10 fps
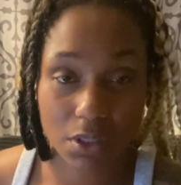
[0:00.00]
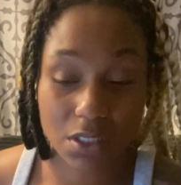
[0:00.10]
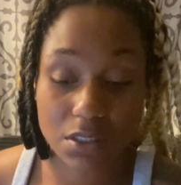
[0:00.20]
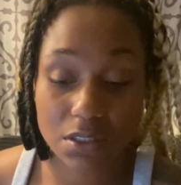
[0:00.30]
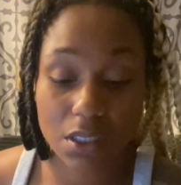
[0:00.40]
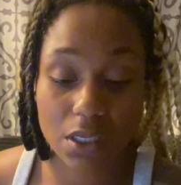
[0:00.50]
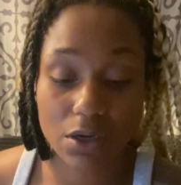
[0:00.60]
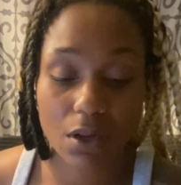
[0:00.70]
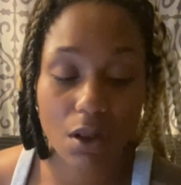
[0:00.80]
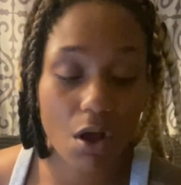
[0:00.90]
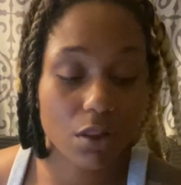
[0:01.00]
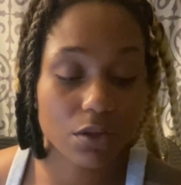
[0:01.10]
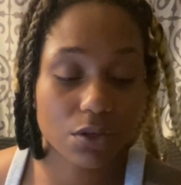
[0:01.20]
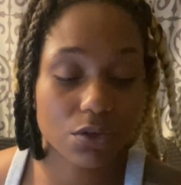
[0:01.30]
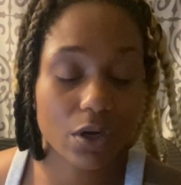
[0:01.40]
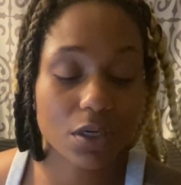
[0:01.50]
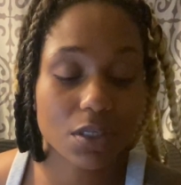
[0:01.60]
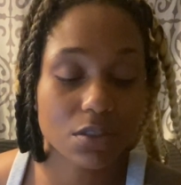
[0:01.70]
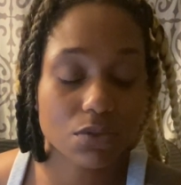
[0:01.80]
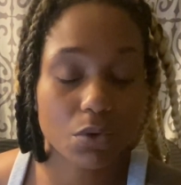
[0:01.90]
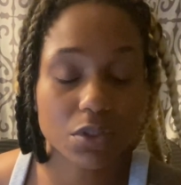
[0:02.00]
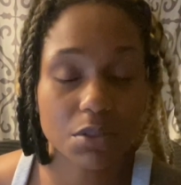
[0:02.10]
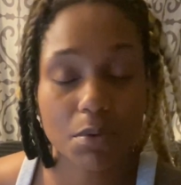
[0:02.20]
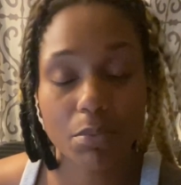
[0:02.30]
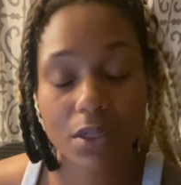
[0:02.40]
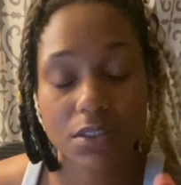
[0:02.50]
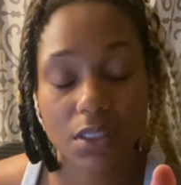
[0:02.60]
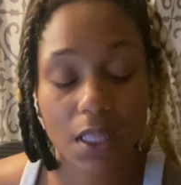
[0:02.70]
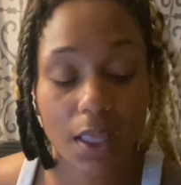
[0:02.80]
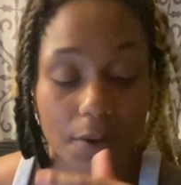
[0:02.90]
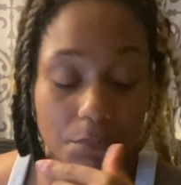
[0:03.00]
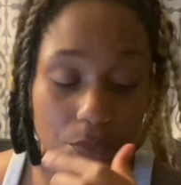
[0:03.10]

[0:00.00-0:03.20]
This is the year that all of the darkness is going to be brought to light.